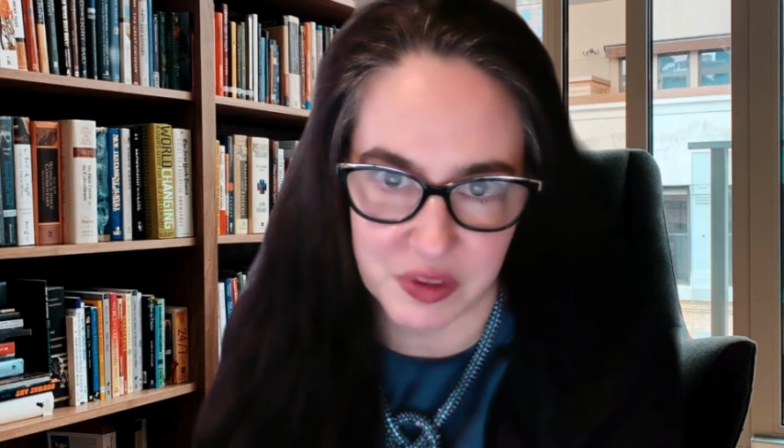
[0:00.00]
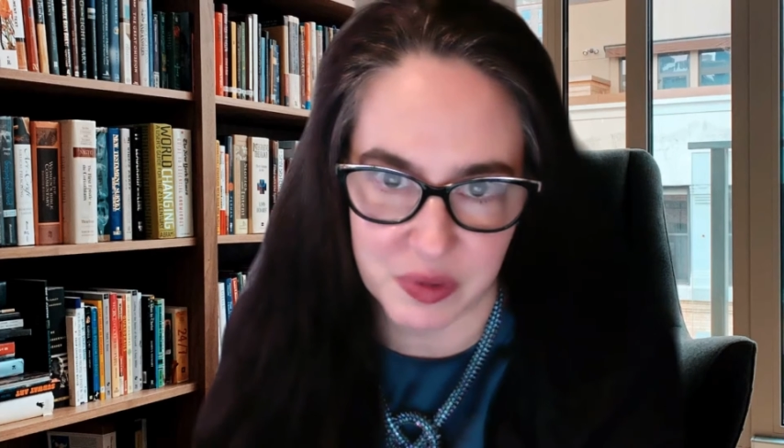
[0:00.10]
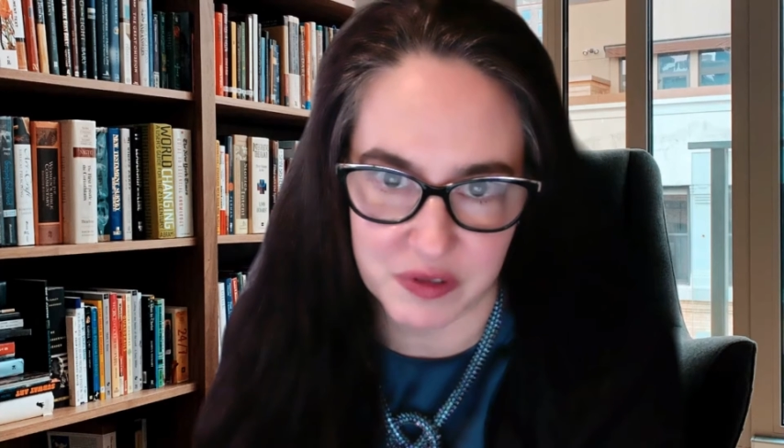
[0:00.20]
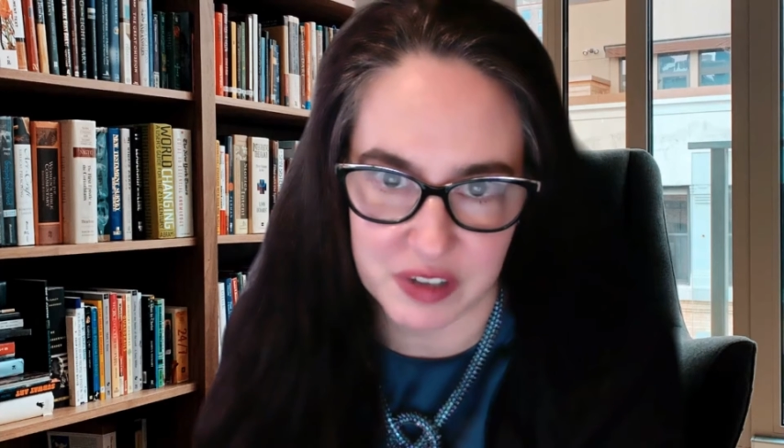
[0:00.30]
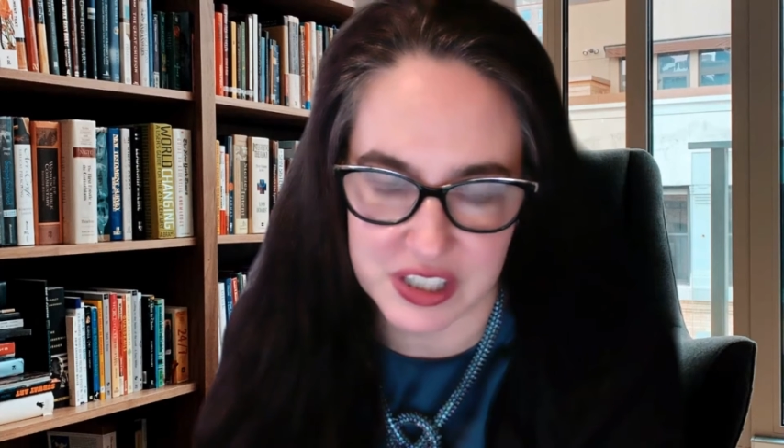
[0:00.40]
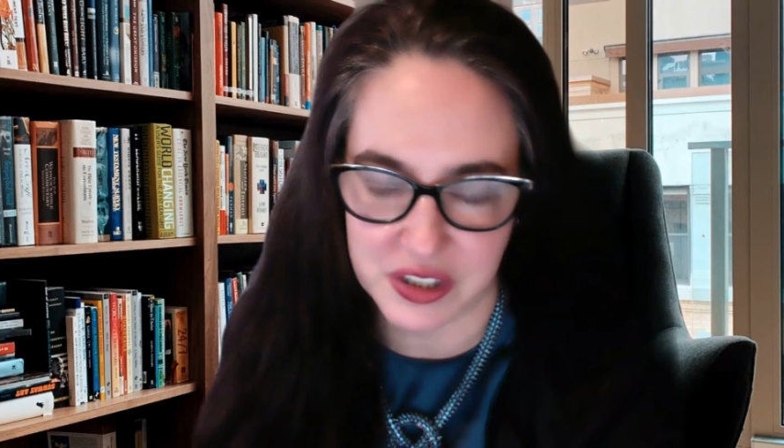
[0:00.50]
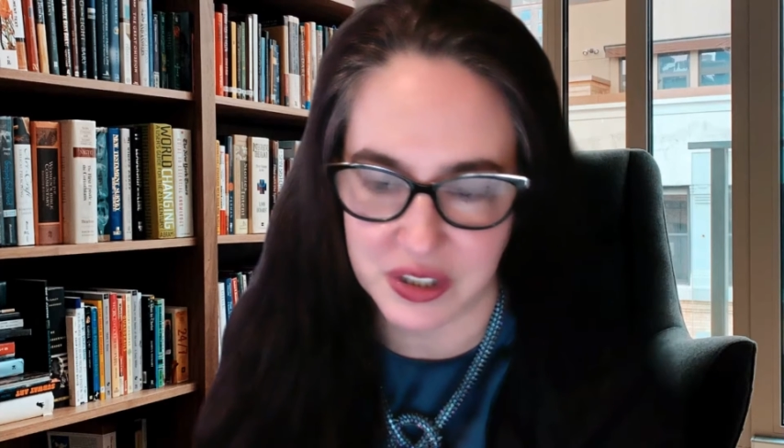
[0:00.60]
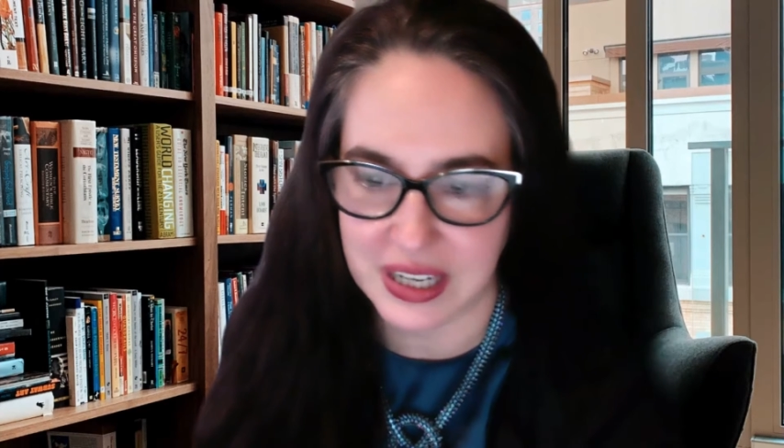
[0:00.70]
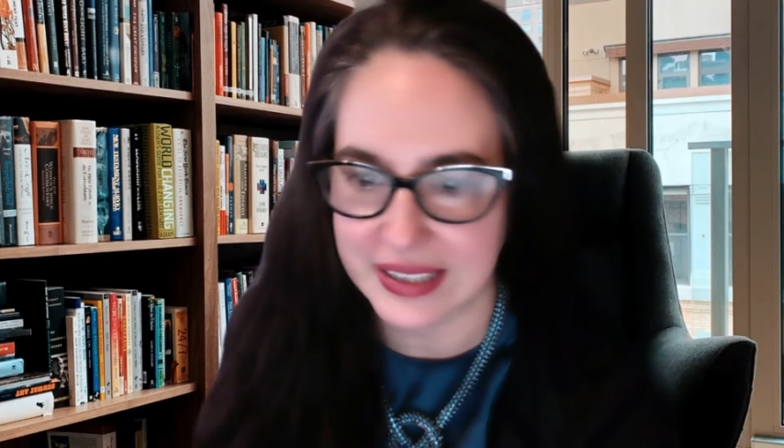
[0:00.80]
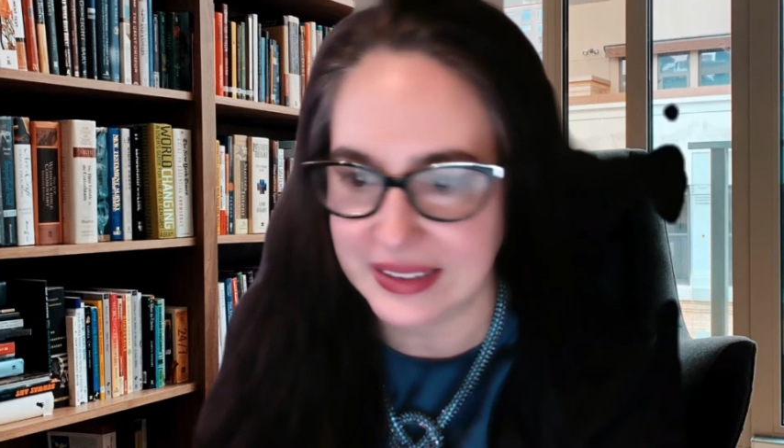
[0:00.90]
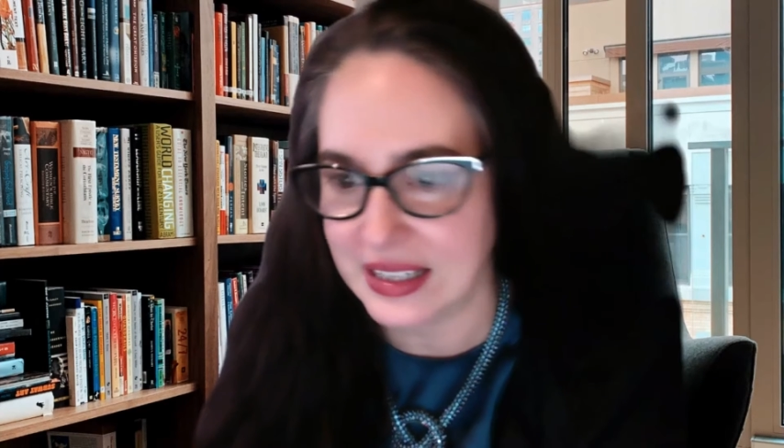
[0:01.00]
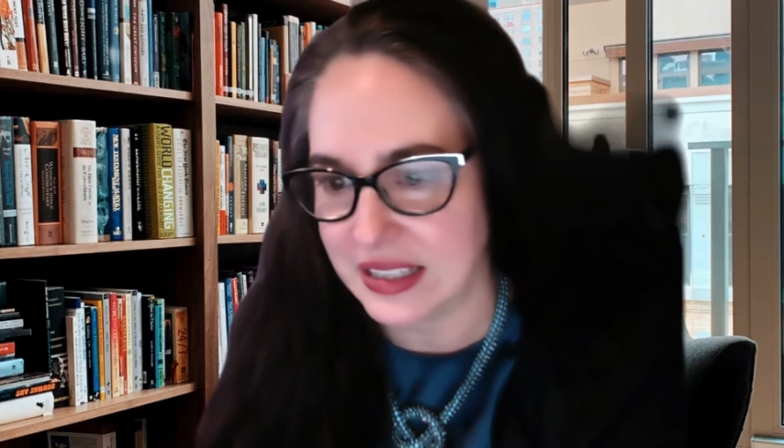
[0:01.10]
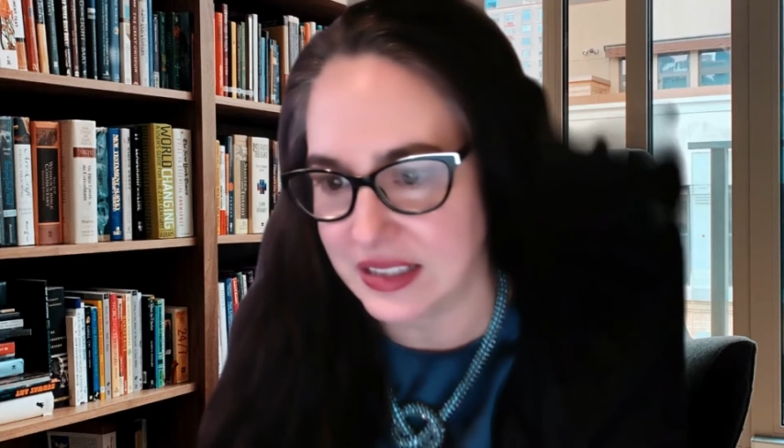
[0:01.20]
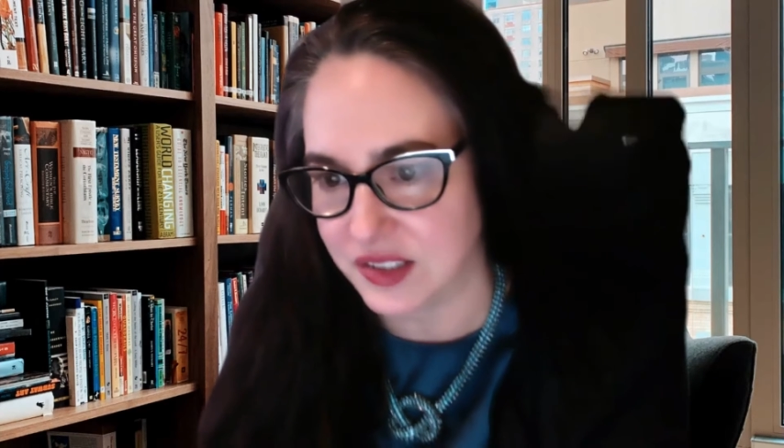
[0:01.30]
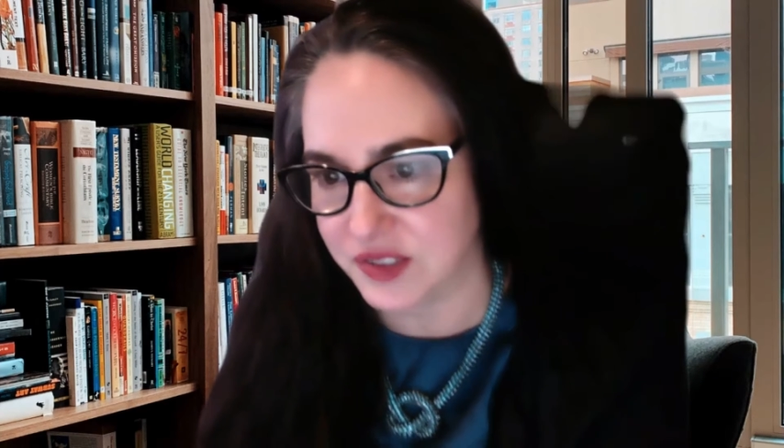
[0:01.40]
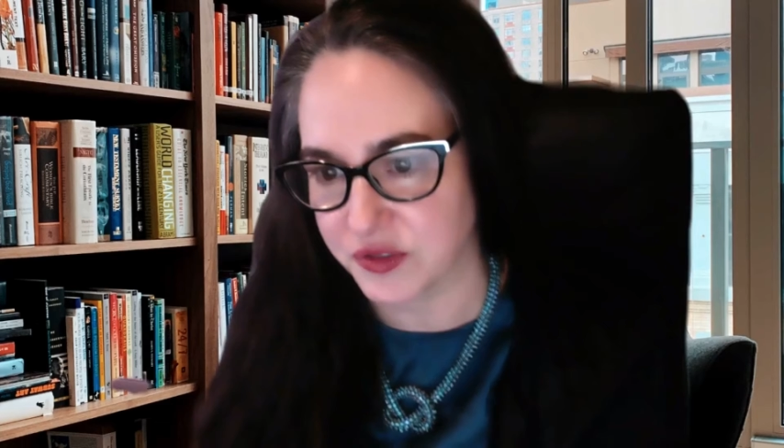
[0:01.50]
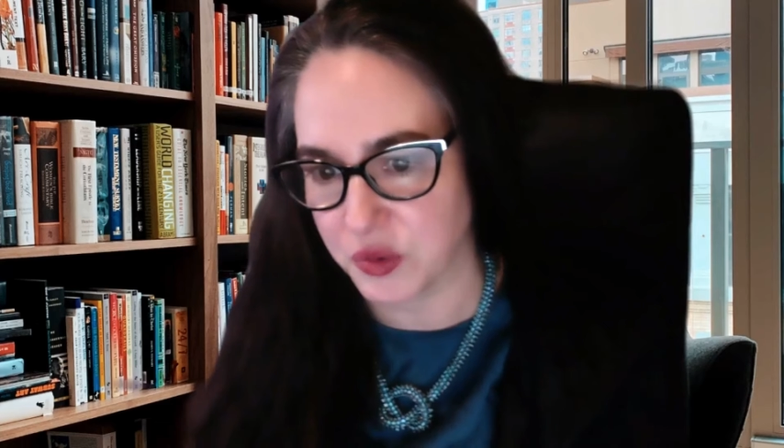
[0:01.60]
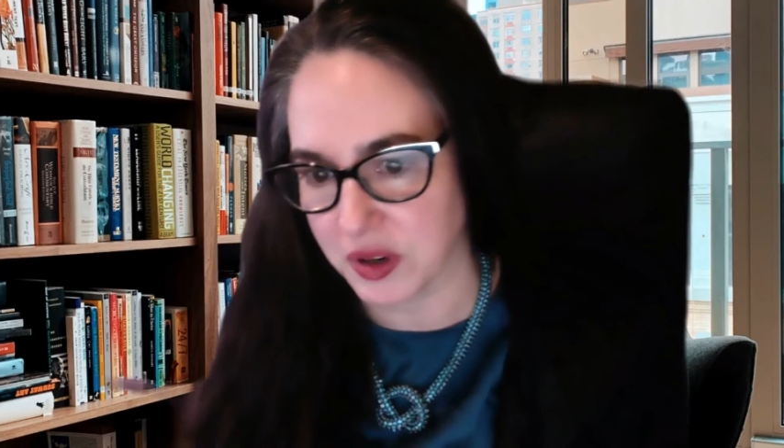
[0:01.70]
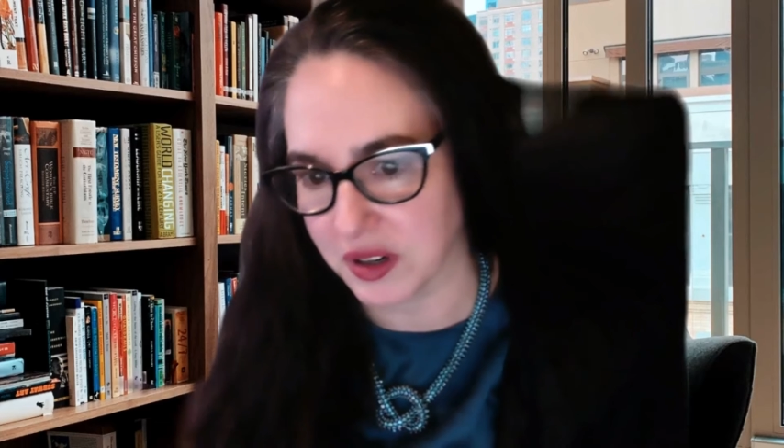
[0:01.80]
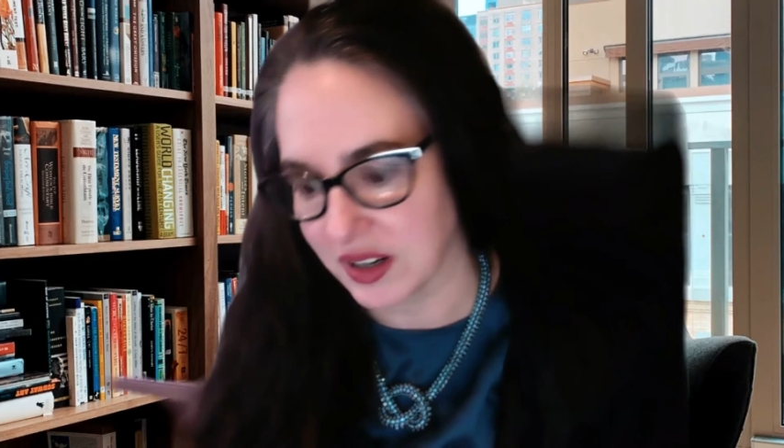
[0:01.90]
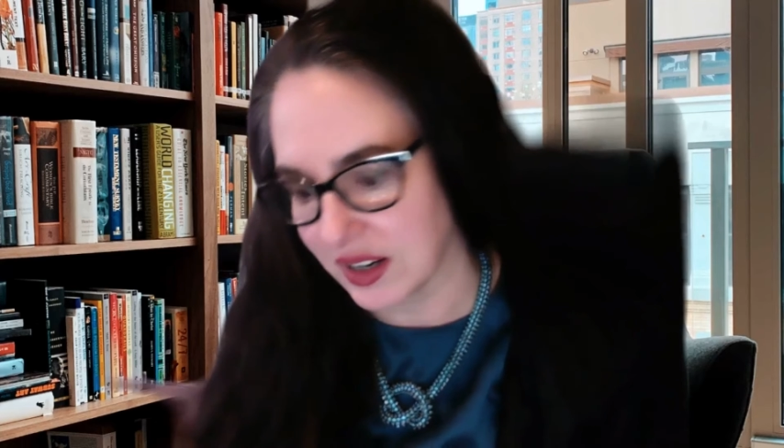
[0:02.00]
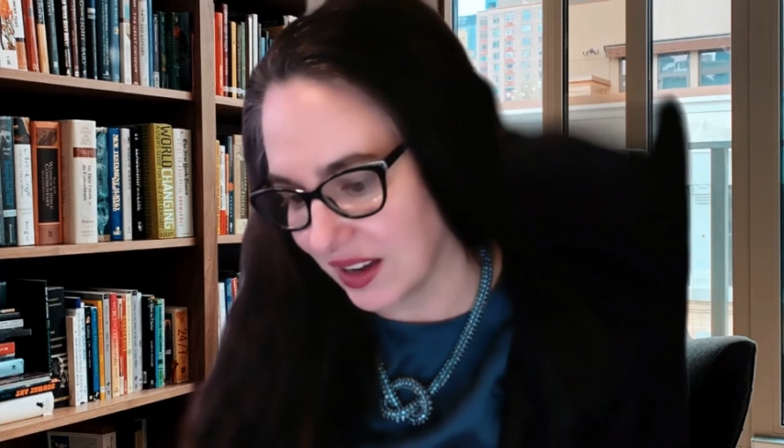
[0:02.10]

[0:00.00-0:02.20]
the professional guidelines for